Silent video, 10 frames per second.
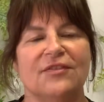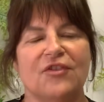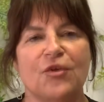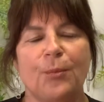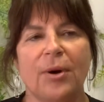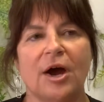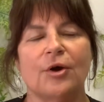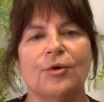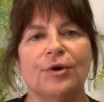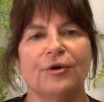that the
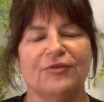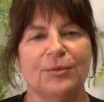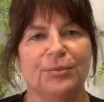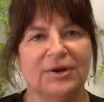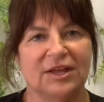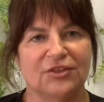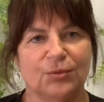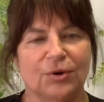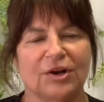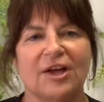power of the breath
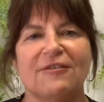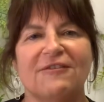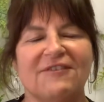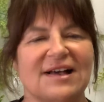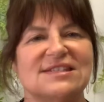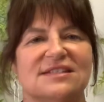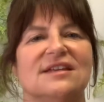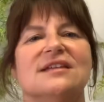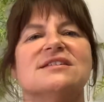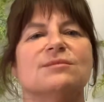work
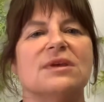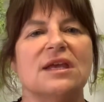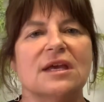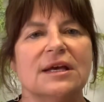fascinates me.